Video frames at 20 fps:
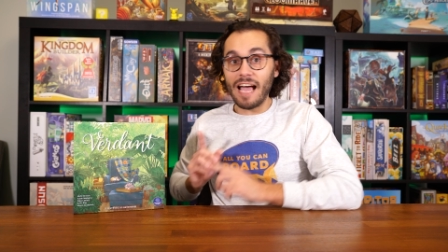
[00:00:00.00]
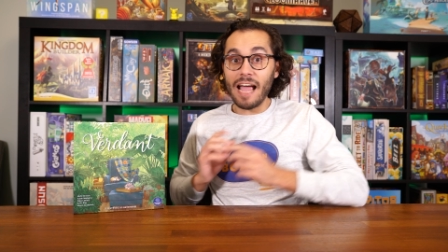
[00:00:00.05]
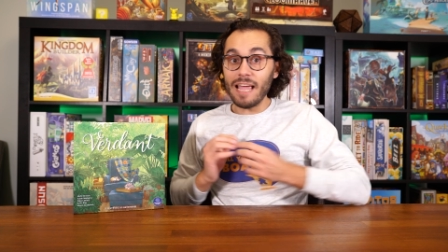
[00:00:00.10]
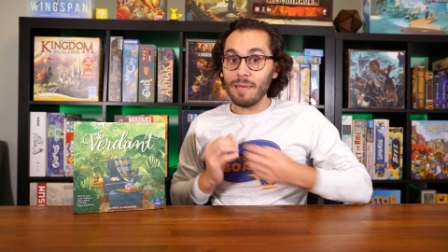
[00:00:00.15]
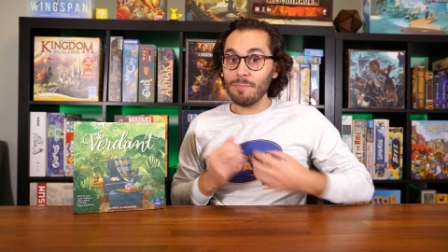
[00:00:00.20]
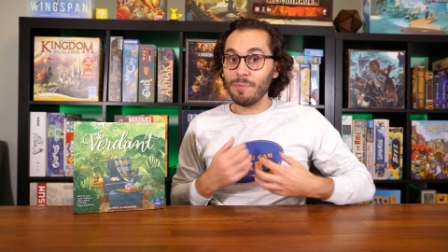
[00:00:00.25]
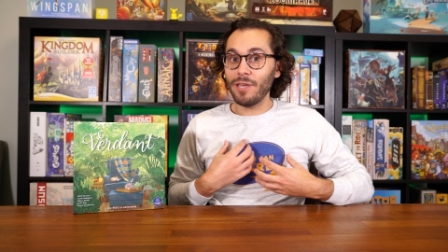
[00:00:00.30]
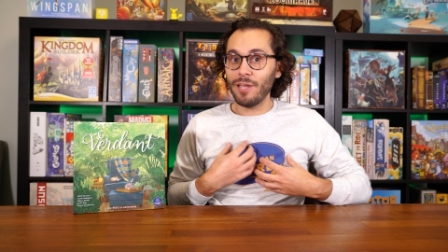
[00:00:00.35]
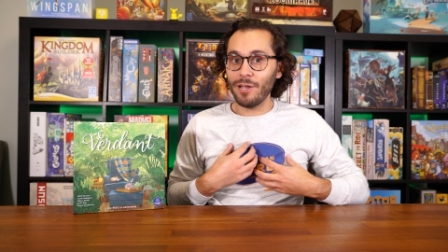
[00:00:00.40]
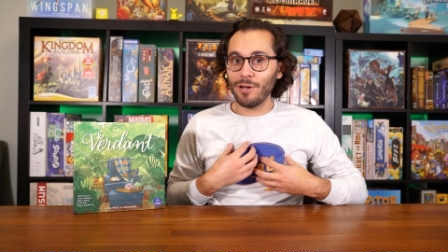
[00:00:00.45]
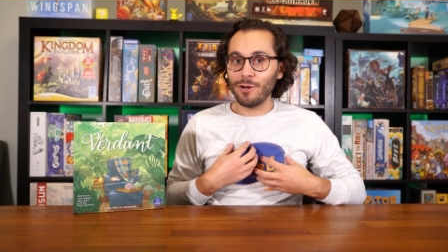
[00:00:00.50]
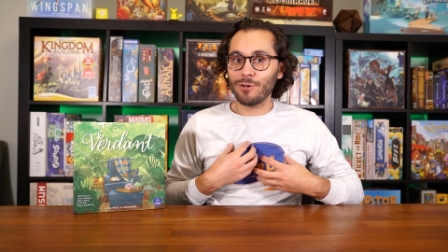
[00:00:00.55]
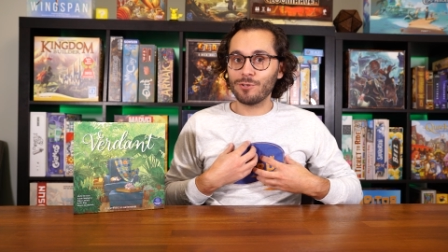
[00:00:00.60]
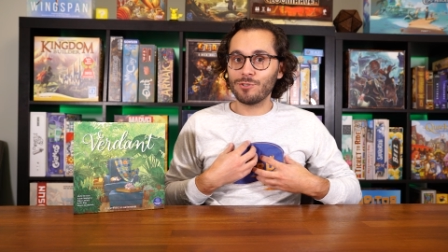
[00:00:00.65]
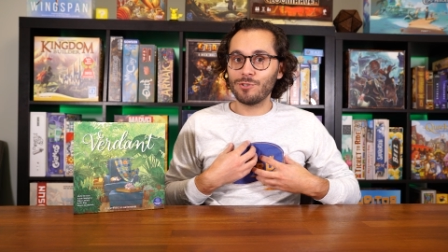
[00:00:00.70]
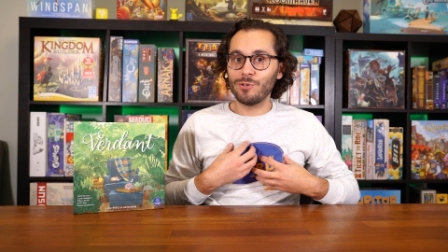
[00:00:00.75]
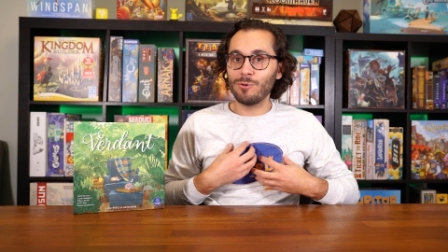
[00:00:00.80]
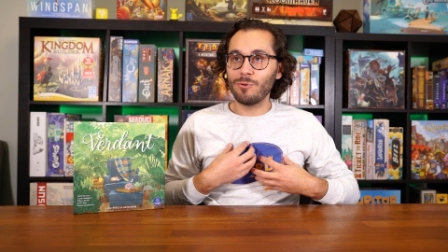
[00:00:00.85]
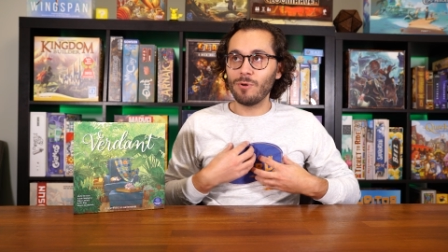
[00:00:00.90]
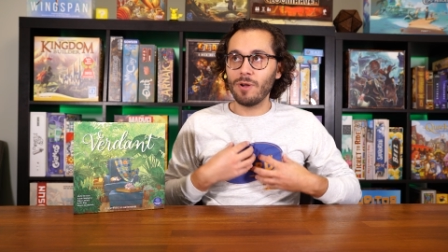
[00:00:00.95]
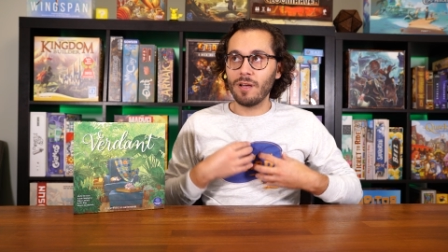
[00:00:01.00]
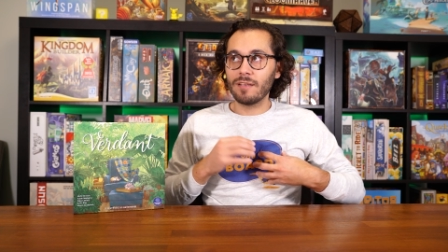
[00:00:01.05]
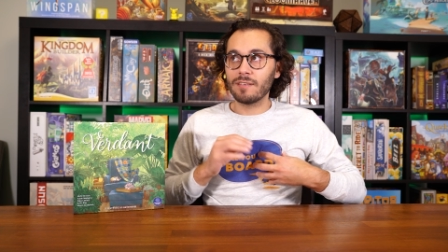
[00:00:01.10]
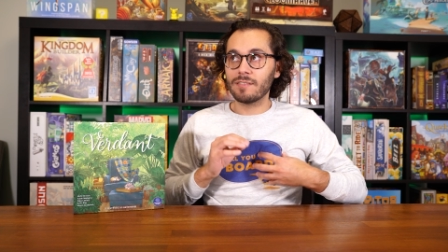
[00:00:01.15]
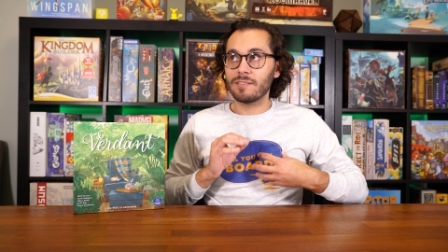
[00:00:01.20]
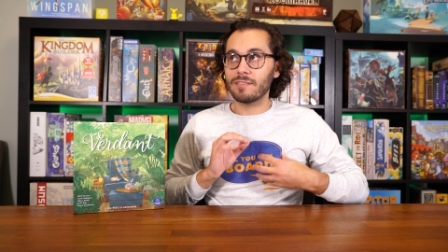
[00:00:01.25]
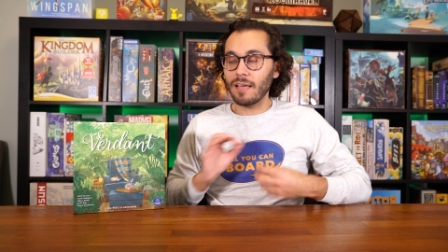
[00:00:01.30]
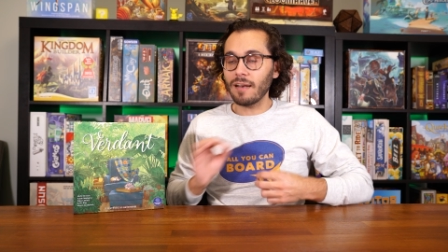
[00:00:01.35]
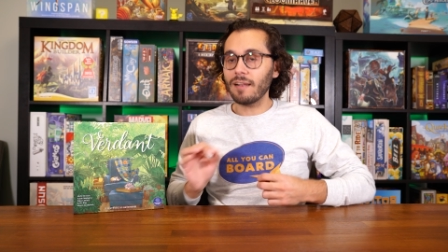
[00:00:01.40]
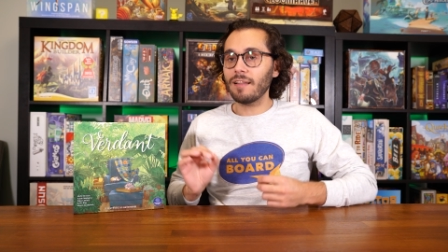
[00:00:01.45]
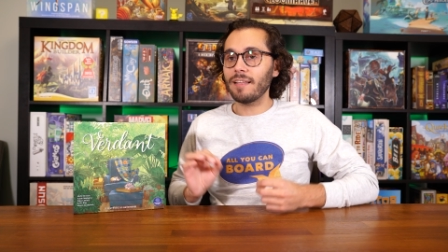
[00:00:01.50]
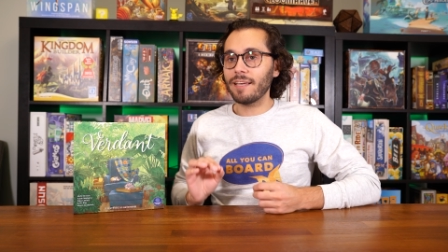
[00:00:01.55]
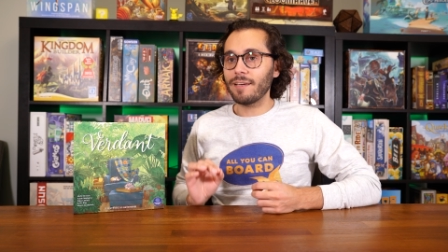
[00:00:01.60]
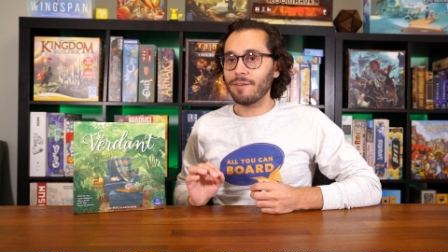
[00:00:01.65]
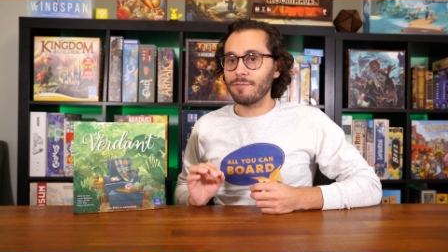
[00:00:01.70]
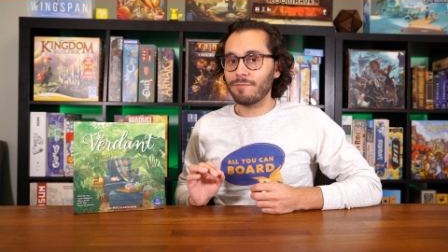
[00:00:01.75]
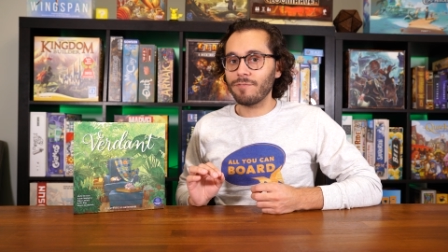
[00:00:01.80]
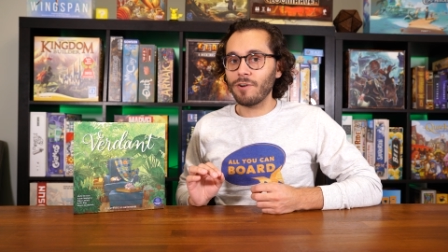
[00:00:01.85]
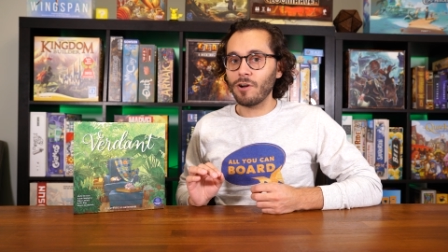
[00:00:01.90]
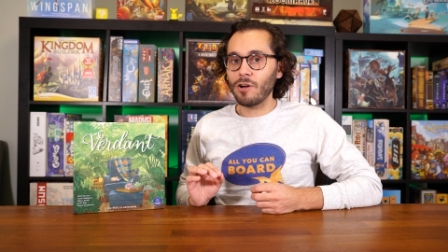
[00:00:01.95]
I am here to subtly
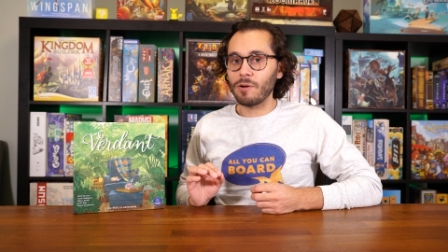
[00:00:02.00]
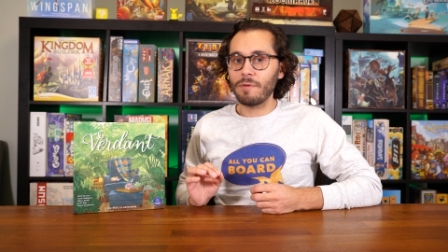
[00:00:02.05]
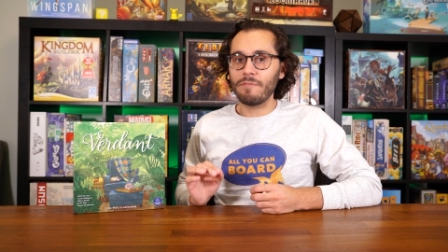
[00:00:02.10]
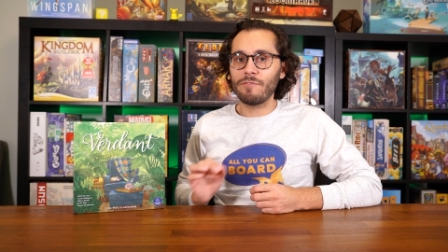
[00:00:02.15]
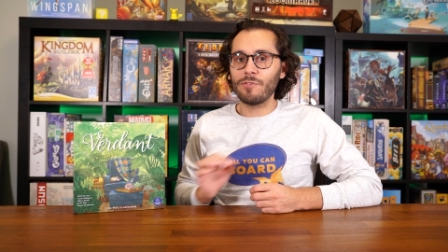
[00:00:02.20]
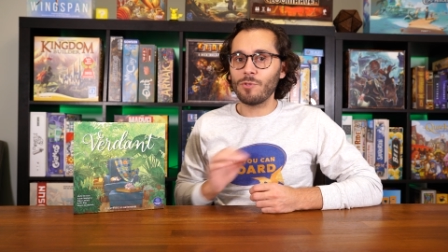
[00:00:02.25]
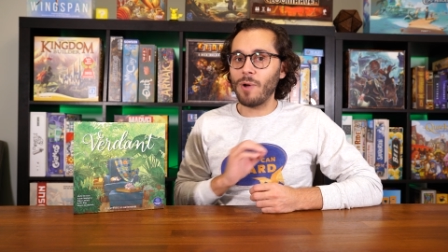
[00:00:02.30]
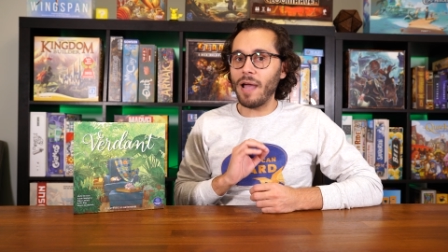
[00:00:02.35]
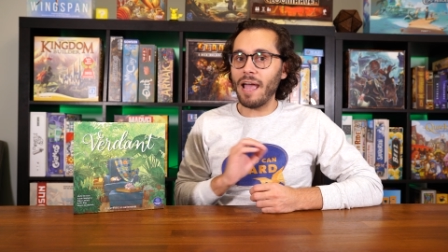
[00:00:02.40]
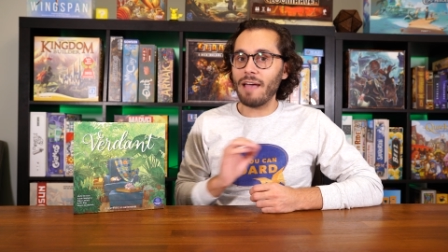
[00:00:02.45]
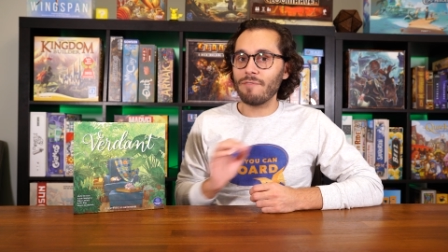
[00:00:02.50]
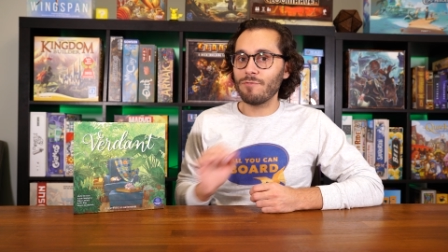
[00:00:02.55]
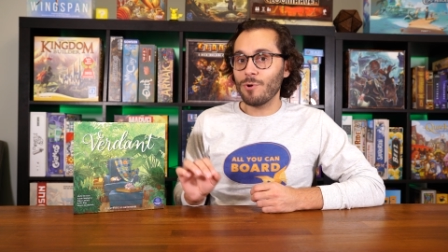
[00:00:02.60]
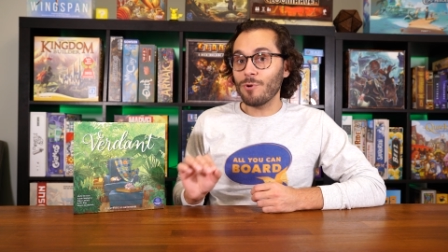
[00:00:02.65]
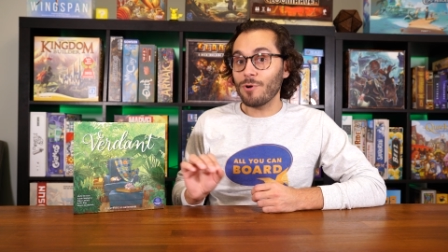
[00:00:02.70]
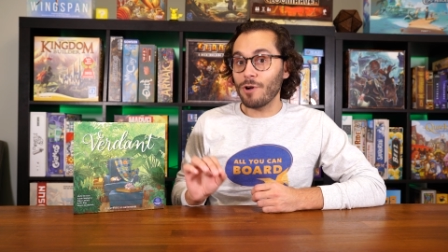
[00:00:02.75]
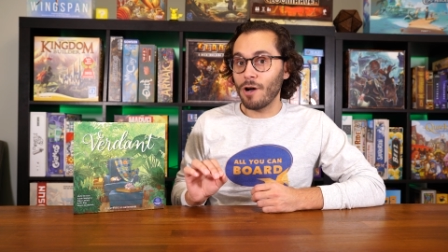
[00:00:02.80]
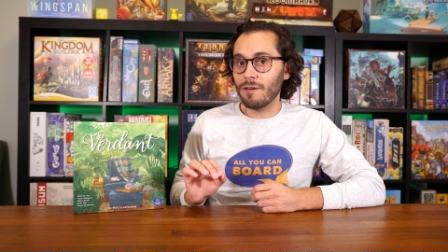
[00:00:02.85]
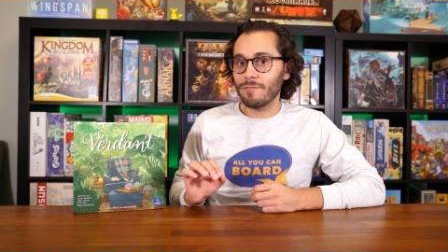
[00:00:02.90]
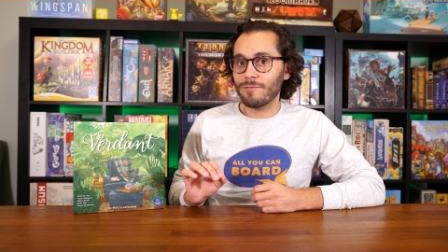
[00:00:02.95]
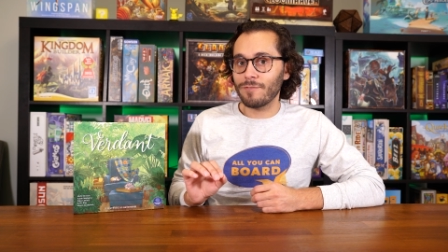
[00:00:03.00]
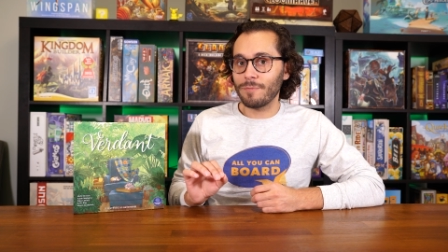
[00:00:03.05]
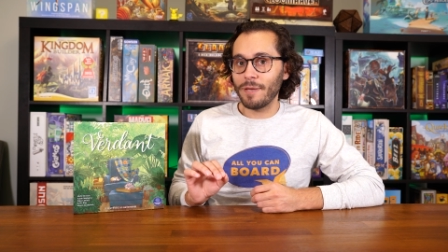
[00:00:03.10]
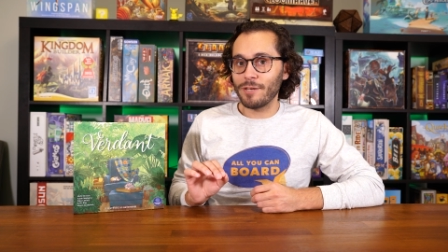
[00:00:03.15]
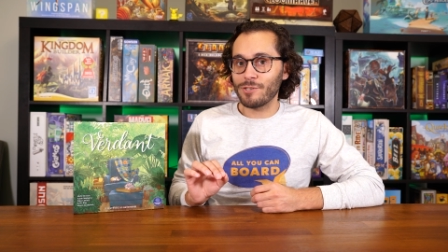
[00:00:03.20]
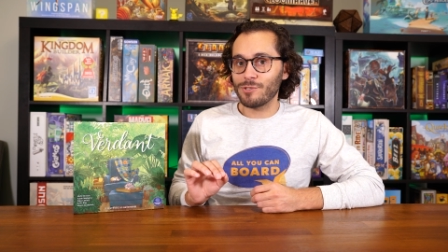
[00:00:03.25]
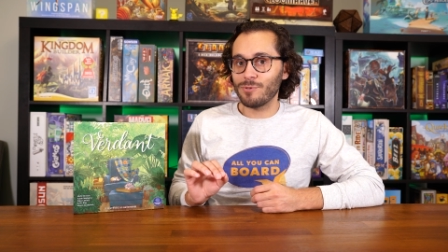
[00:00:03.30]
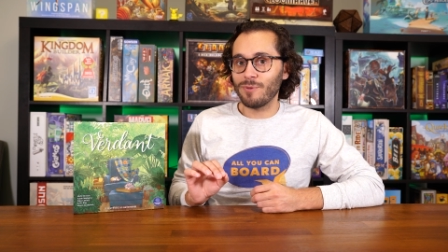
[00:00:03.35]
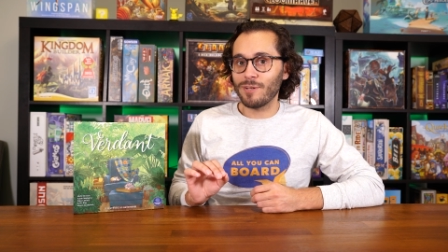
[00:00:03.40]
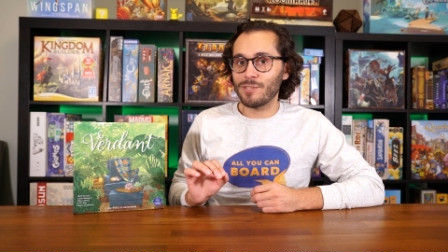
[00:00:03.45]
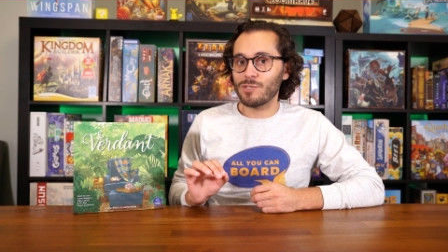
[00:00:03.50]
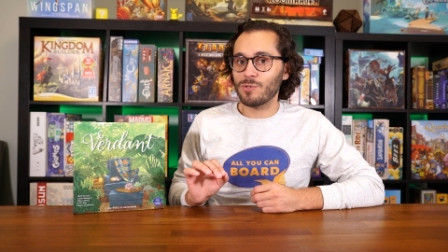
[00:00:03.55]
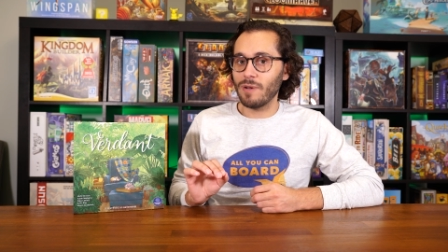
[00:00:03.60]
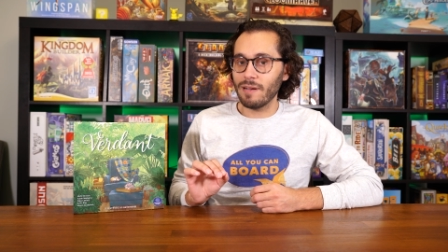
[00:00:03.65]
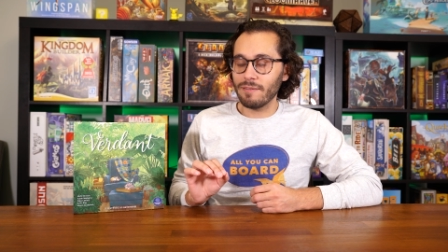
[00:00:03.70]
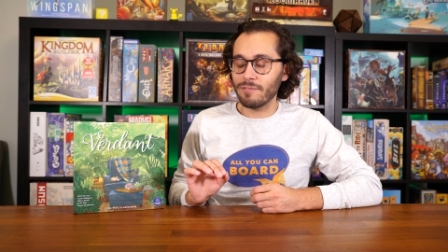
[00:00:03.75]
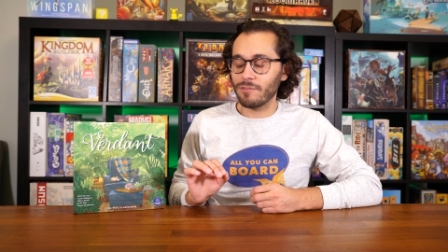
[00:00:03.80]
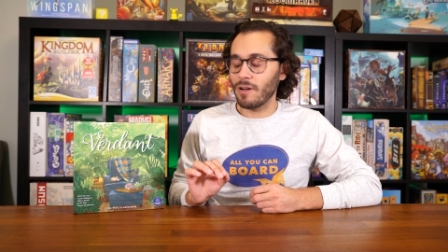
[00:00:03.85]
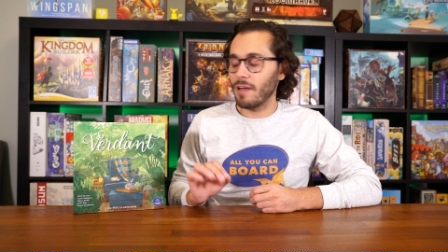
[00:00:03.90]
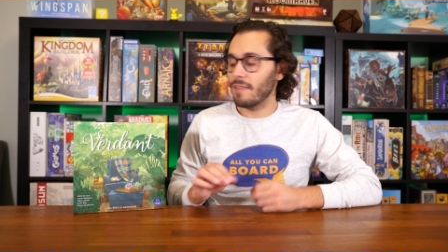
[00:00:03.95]
confirm, even though I have no confirmation
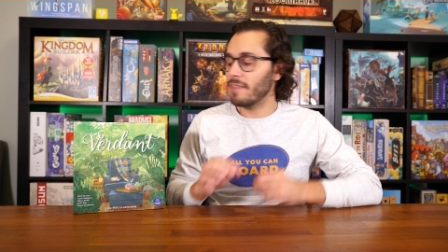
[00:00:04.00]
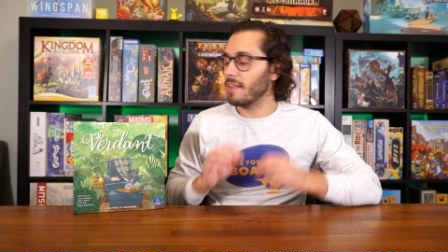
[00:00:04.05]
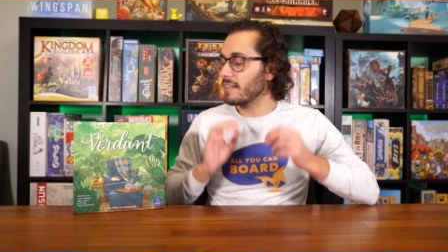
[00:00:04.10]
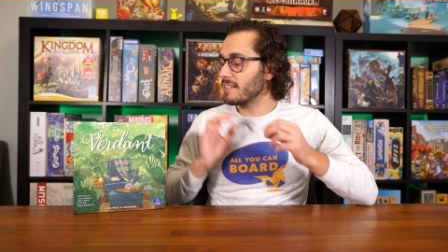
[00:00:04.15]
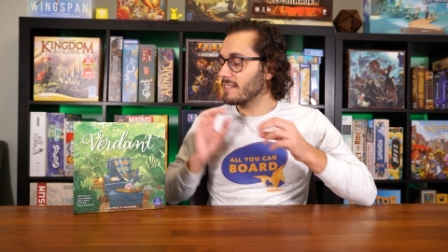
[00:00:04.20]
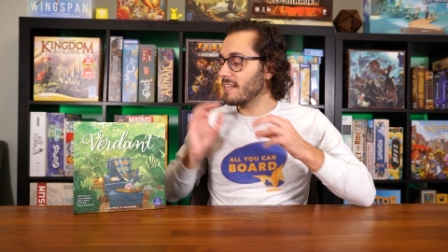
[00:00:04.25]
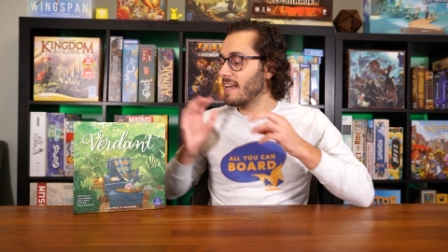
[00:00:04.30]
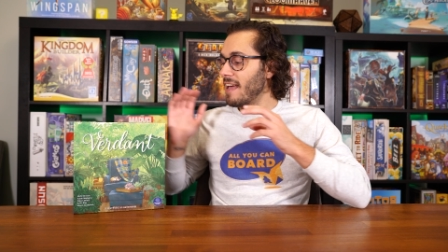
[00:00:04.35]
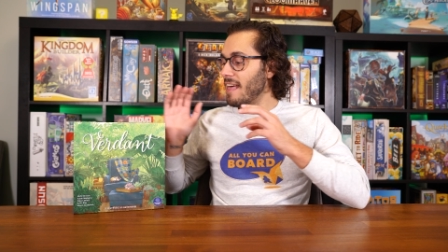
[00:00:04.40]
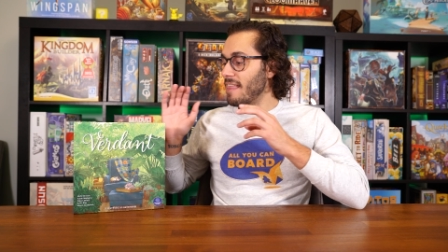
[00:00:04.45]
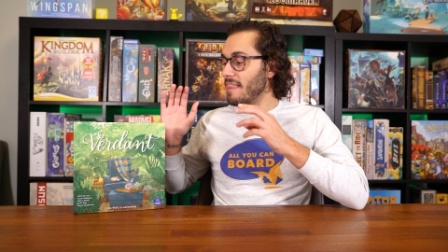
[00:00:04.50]
whatsoever on this,